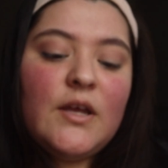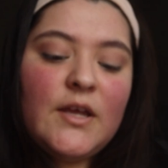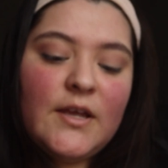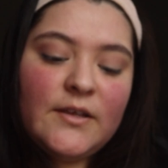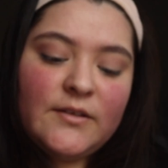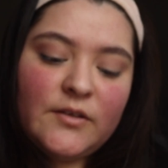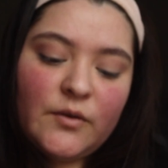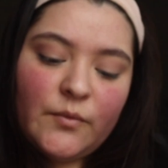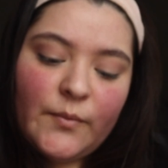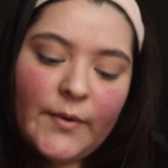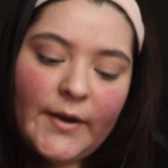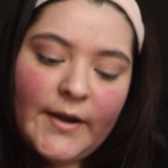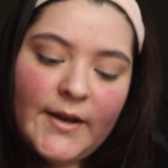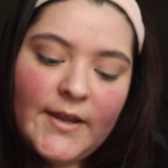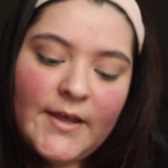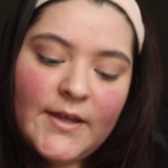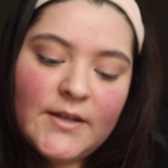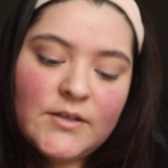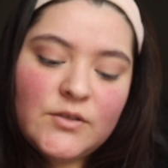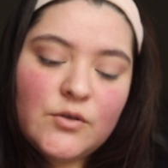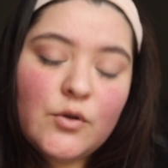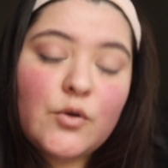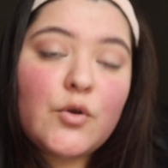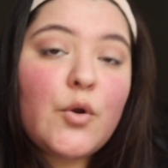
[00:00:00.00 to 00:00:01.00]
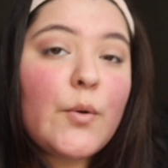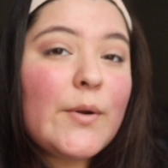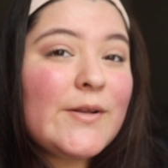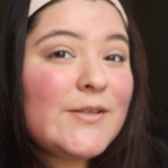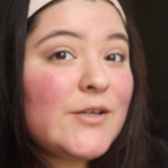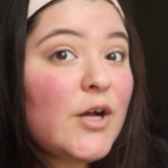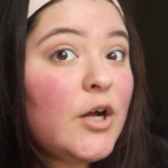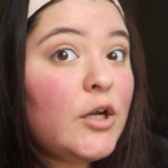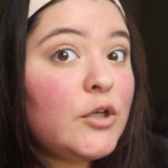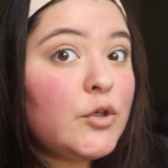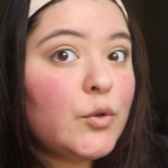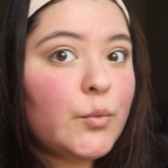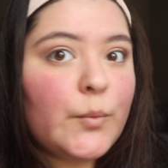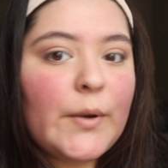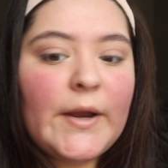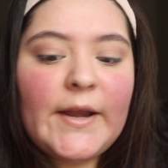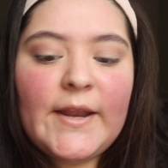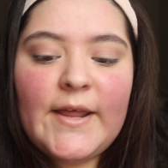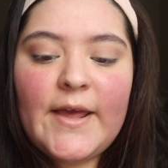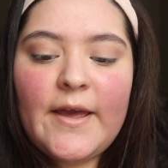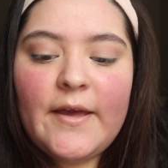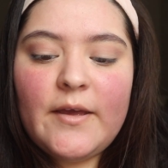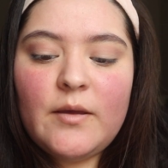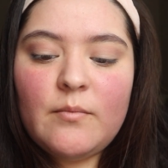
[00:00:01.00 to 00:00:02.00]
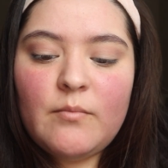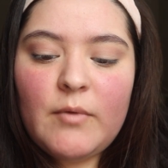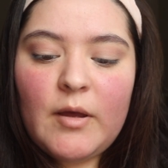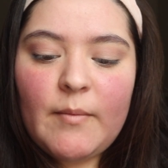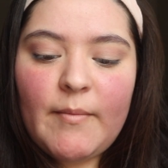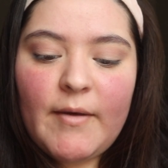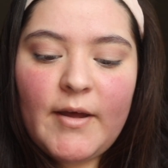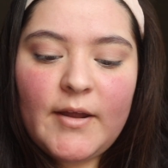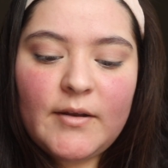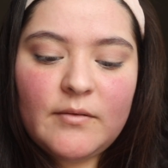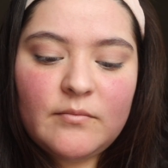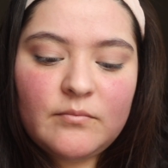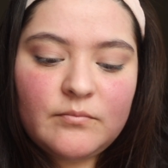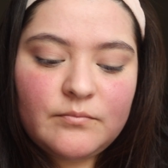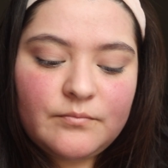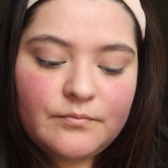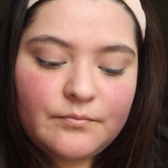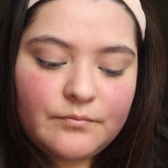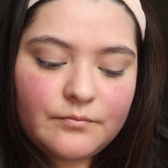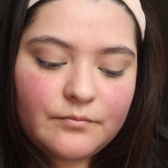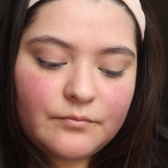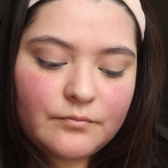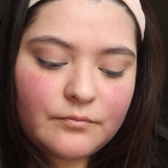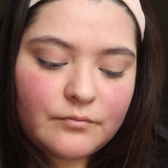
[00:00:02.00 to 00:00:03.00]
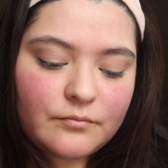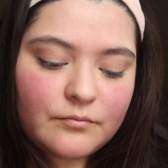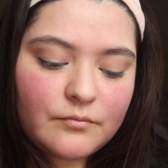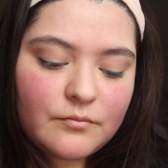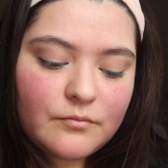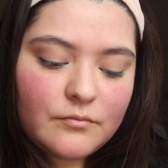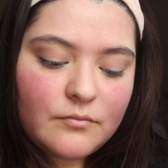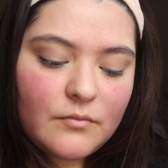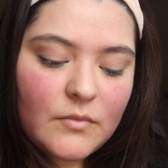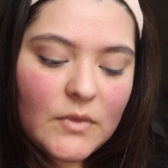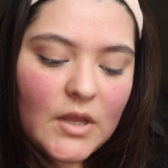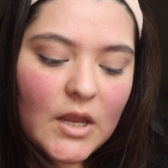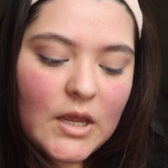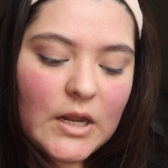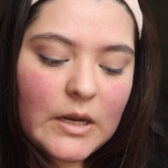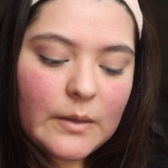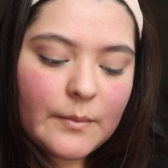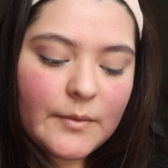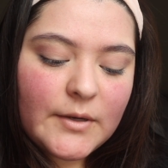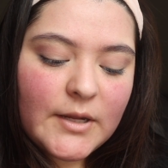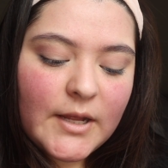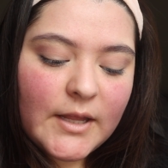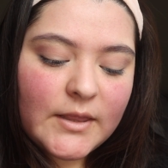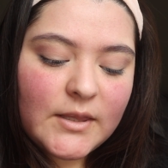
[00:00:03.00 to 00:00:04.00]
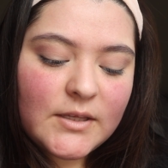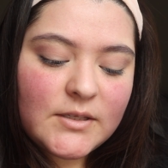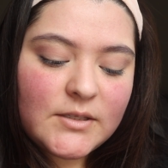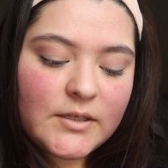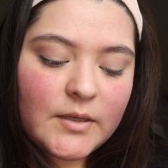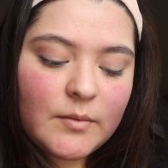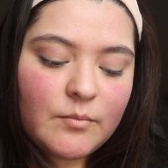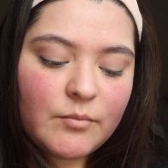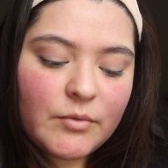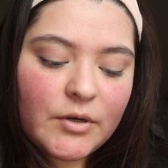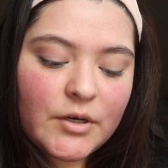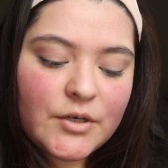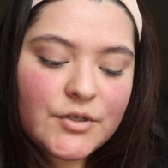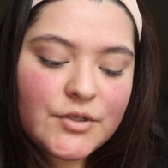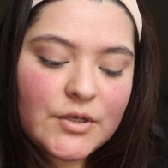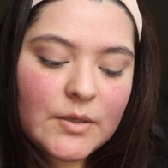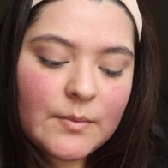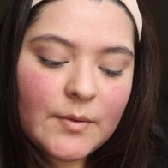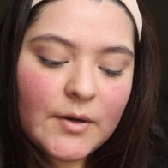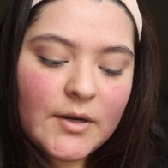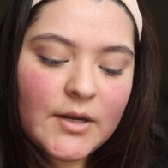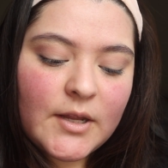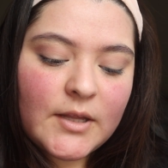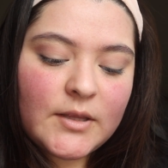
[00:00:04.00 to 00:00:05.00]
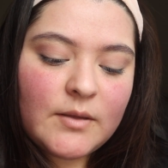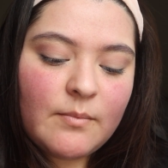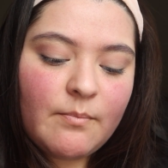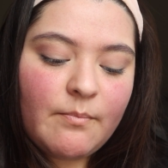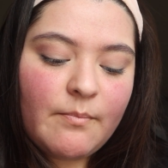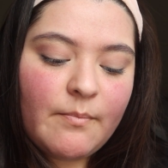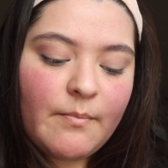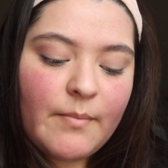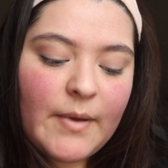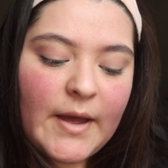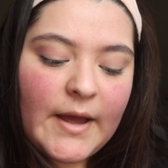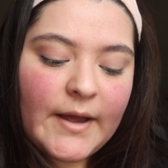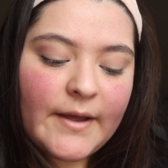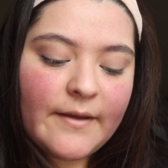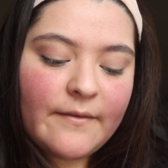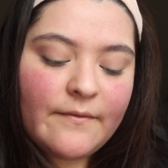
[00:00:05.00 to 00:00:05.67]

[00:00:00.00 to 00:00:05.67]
Is it Radiant? No, it's called Radiate. My bad. I'm going to get the same brush and I'm going to get the back